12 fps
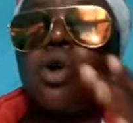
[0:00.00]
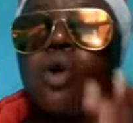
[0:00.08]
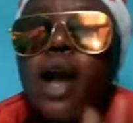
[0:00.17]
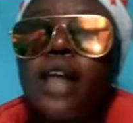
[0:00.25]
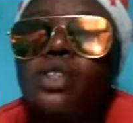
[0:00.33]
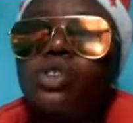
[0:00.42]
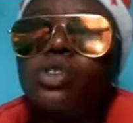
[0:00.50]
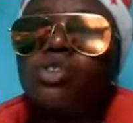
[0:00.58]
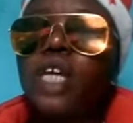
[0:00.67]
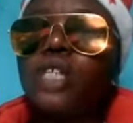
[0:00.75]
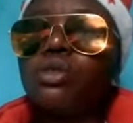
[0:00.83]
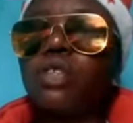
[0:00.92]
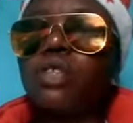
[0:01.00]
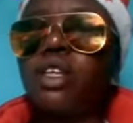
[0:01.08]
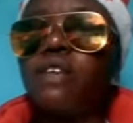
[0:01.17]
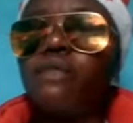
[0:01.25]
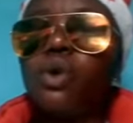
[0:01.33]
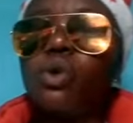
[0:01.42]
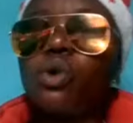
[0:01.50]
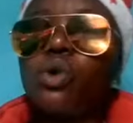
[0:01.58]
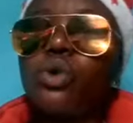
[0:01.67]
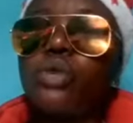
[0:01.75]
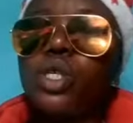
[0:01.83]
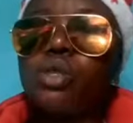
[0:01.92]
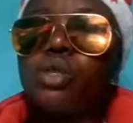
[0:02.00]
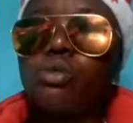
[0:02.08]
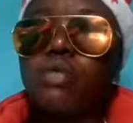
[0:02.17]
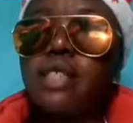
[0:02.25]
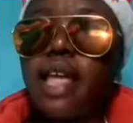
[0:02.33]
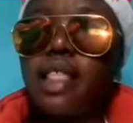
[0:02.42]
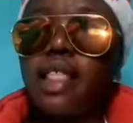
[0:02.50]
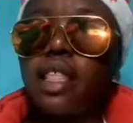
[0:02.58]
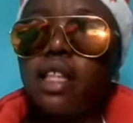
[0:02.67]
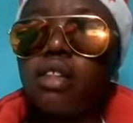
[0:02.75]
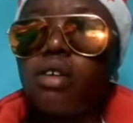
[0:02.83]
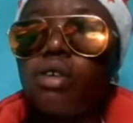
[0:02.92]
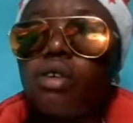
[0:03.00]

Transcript: Are you trying to give your glory to Satan,